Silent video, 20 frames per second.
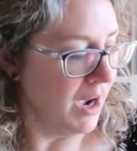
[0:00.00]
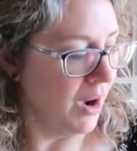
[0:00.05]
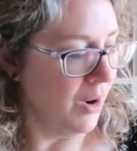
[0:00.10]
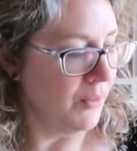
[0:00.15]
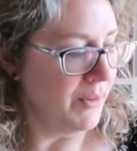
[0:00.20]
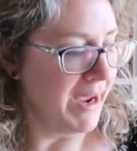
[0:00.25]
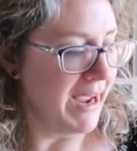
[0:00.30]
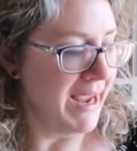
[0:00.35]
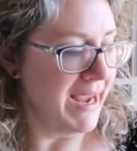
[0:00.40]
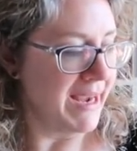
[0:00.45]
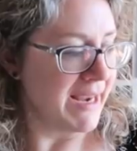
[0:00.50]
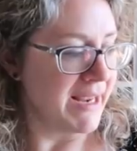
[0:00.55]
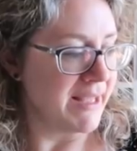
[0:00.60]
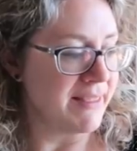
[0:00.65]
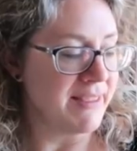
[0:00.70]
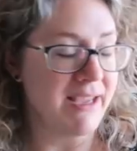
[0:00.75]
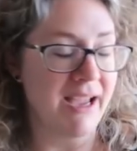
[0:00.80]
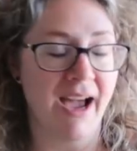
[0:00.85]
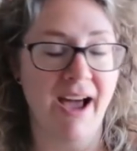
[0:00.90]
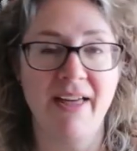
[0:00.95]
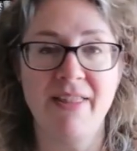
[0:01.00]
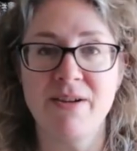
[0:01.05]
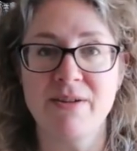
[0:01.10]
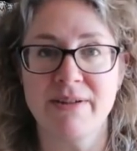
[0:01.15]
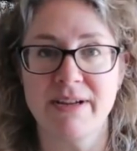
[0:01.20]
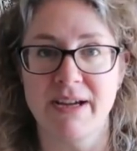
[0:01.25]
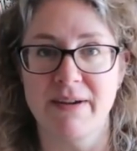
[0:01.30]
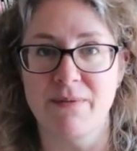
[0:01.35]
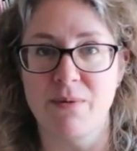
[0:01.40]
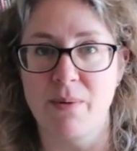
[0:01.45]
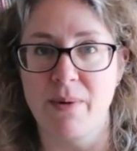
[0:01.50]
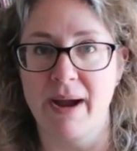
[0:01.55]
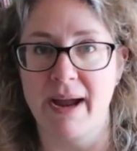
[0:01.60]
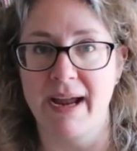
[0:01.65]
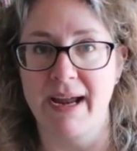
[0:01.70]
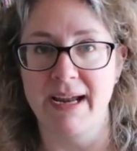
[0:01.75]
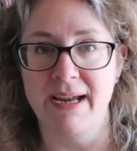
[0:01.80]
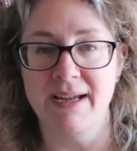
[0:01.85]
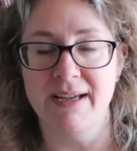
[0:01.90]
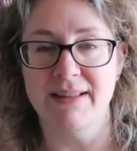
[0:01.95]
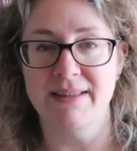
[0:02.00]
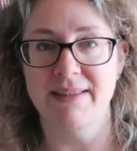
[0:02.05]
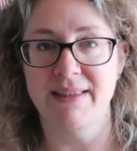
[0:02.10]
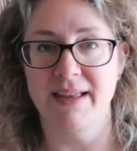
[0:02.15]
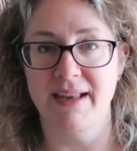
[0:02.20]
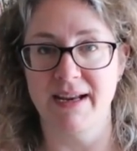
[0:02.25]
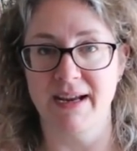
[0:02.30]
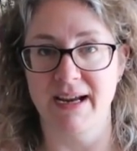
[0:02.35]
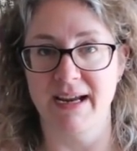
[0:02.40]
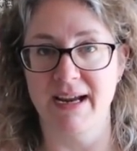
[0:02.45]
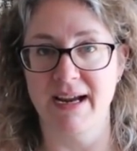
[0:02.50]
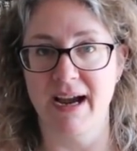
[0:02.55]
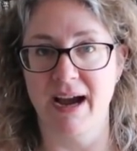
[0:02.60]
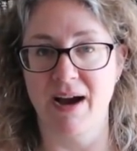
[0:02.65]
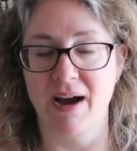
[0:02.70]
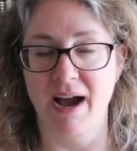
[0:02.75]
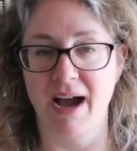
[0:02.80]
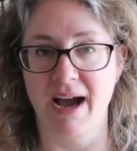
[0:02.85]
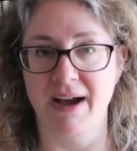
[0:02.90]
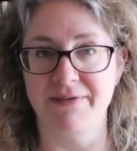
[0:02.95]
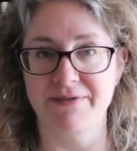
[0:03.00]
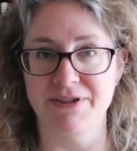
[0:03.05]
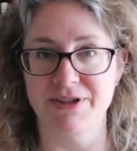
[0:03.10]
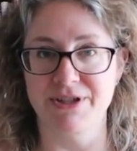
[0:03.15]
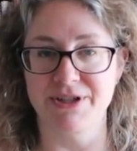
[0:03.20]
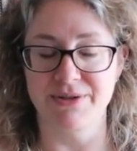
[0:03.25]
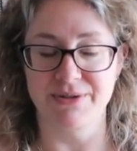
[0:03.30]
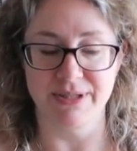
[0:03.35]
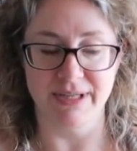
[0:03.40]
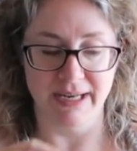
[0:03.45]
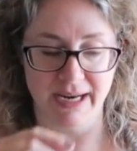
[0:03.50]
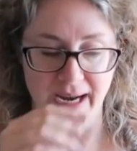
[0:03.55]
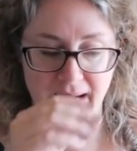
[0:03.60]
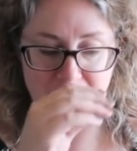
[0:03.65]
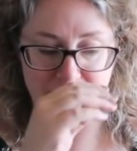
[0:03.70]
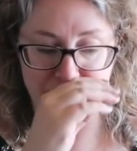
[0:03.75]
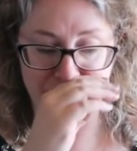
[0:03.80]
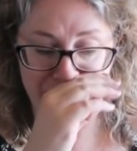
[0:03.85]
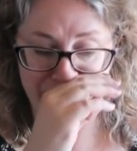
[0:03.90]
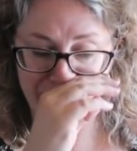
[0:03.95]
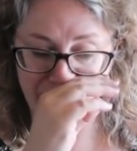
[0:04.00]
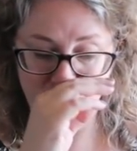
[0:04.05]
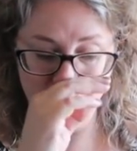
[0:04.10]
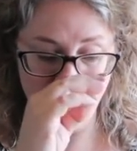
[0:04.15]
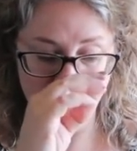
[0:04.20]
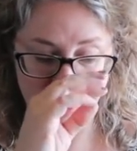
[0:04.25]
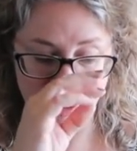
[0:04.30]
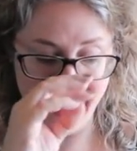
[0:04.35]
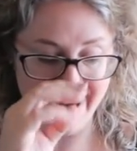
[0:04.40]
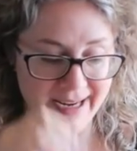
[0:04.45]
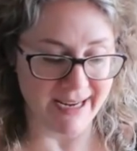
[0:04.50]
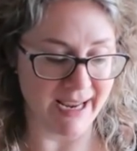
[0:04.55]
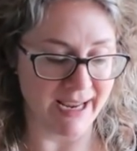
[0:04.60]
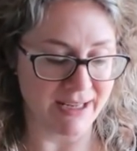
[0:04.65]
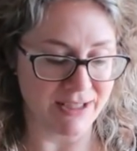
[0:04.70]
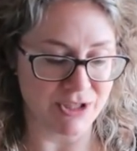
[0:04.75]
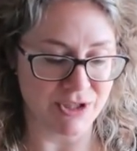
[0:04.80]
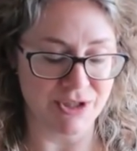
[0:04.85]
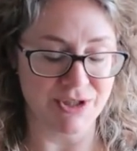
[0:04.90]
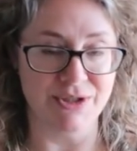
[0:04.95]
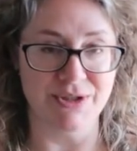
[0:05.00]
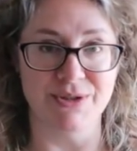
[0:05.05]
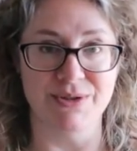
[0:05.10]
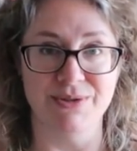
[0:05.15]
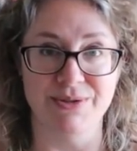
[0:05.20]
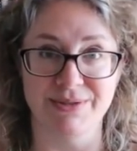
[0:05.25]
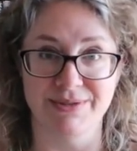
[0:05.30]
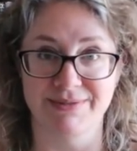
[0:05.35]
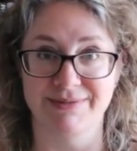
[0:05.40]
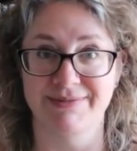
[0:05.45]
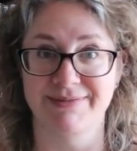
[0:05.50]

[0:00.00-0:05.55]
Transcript: Okay, the other giveaway that I have to do today before I get to